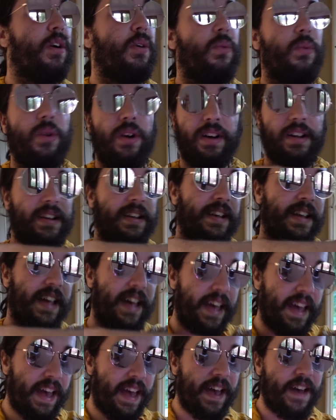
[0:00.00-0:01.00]
one
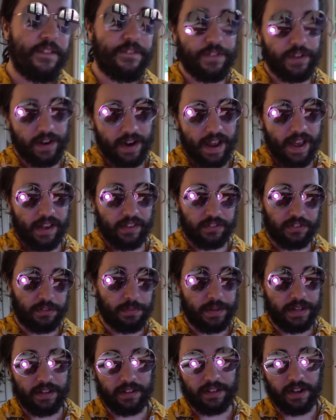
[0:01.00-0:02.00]
ever asks
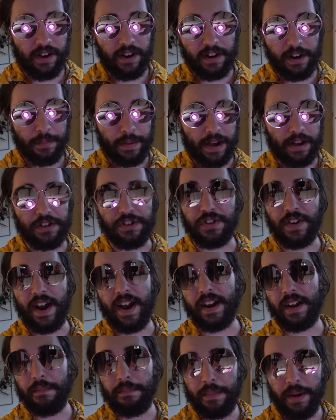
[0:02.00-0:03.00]
me to talk about
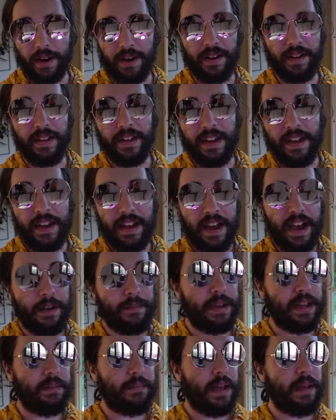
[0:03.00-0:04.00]
Dragon Ball. I
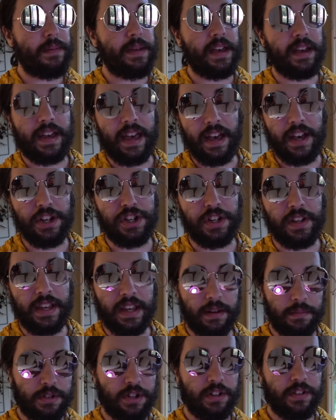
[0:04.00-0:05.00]
mean, maybe occasionally, and
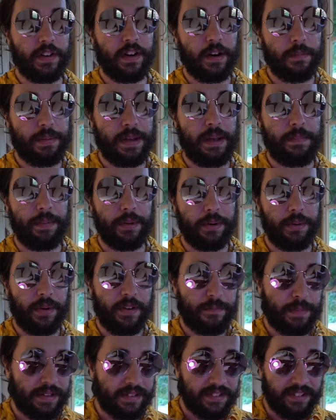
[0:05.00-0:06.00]
I'm sure there are people who have
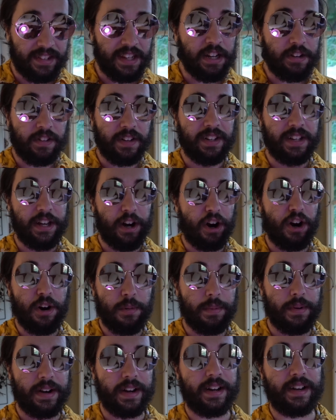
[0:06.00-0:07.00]
been secretly
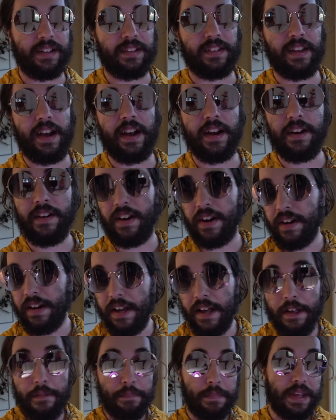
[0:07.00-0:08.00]
harboring a desire, and
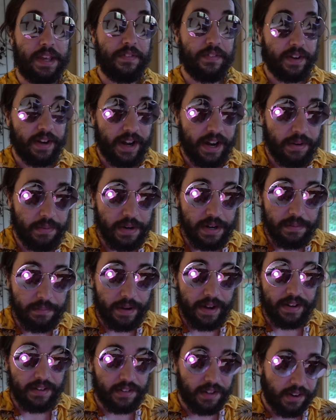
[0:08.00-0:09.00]
even I wouldn't
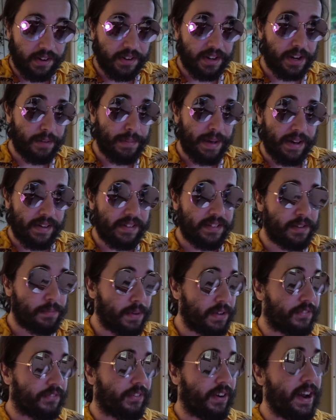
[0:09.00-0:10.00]
mind talking about it, to be
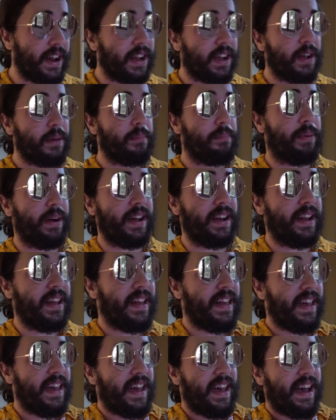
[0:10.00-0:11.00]
frank, but
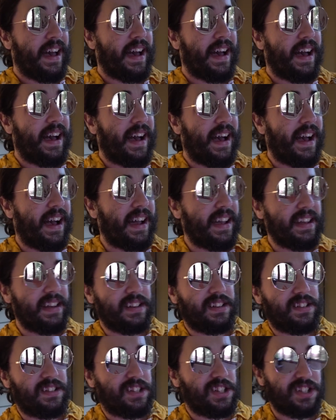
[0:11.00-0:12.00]

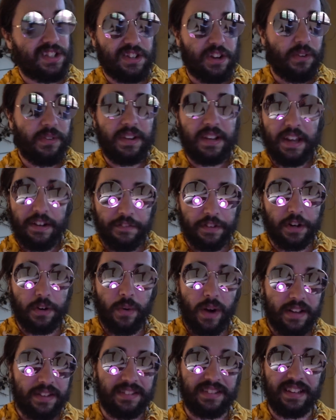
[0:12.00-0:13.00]
I just don't get
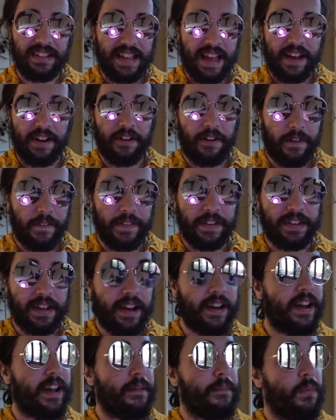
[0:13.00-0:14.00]
requested that all the
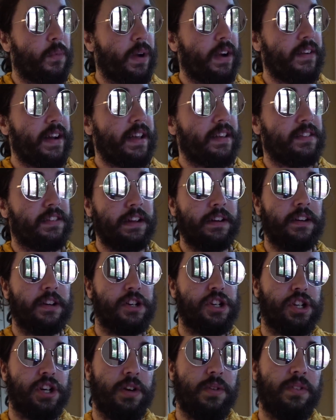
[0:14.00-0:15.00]
time. Whereas there are
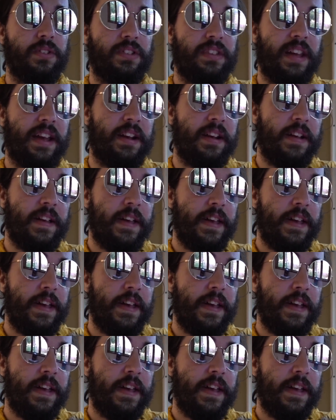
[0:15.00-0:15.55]
shows that,